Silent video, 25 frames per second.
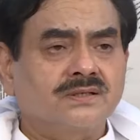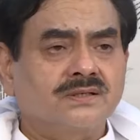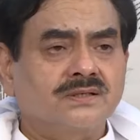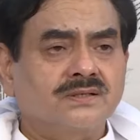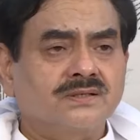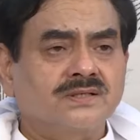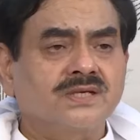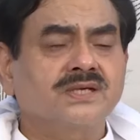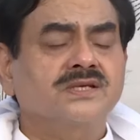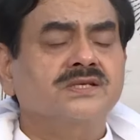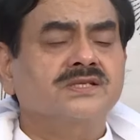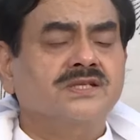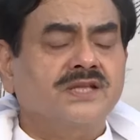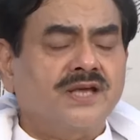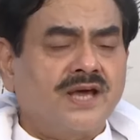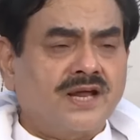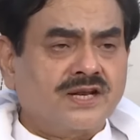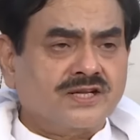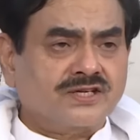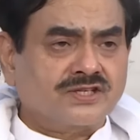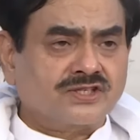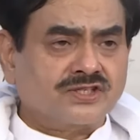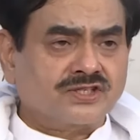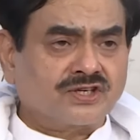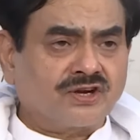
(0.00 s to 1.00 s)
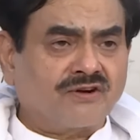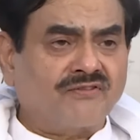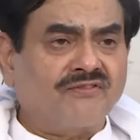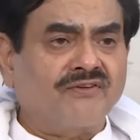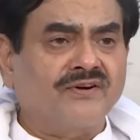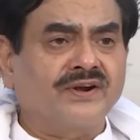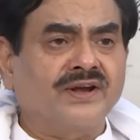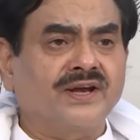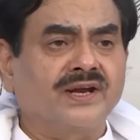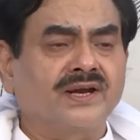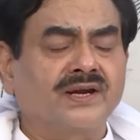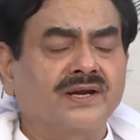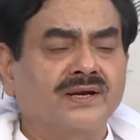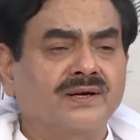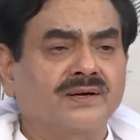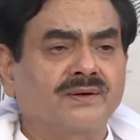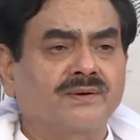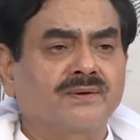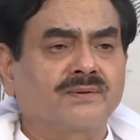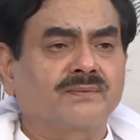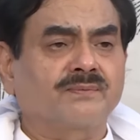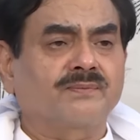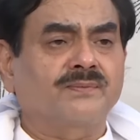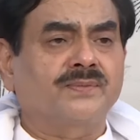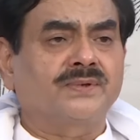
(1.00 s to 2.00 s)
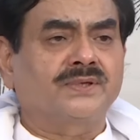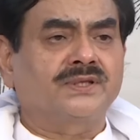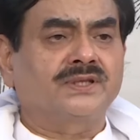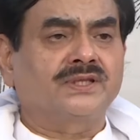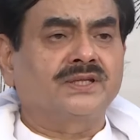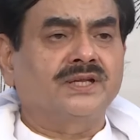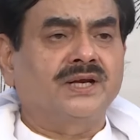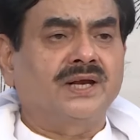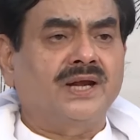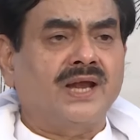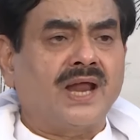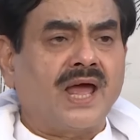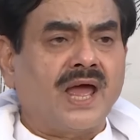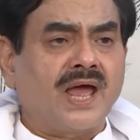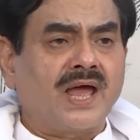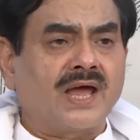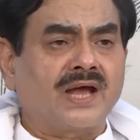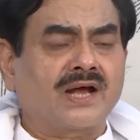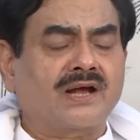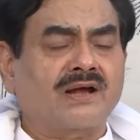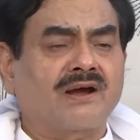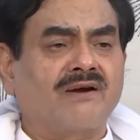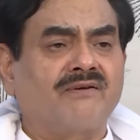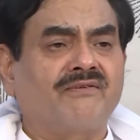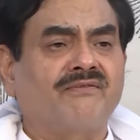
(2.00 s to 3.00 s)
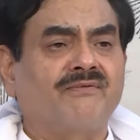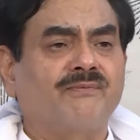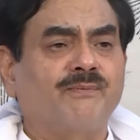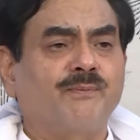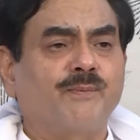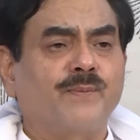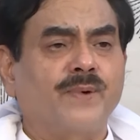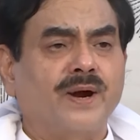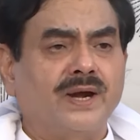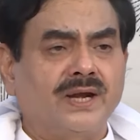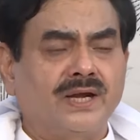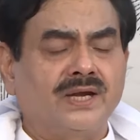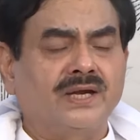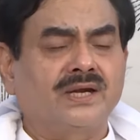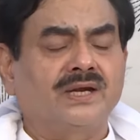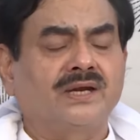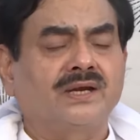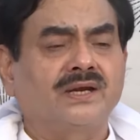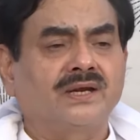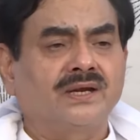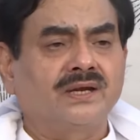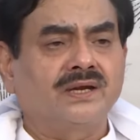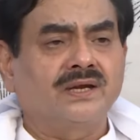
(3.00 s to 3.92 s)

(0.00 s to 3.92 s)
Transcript: Since they are suffering with the lack of money,